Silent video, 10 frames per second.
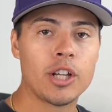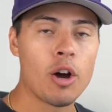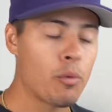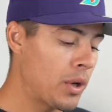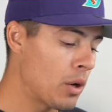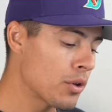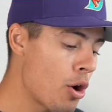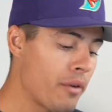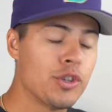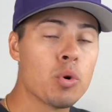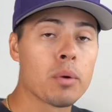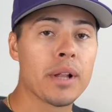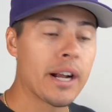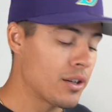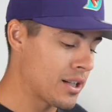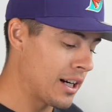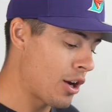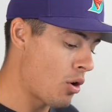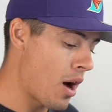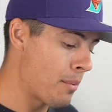We don't know if your player is going to
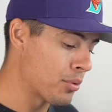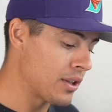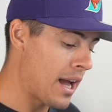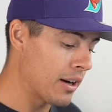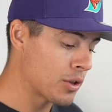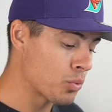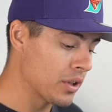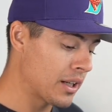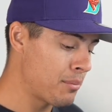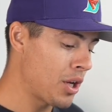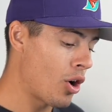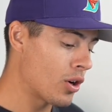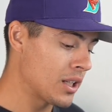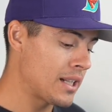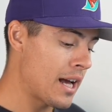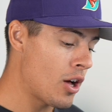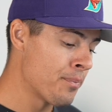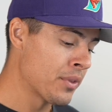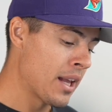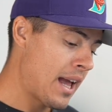go up or down. It's really going to be hard to
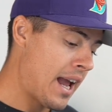tell.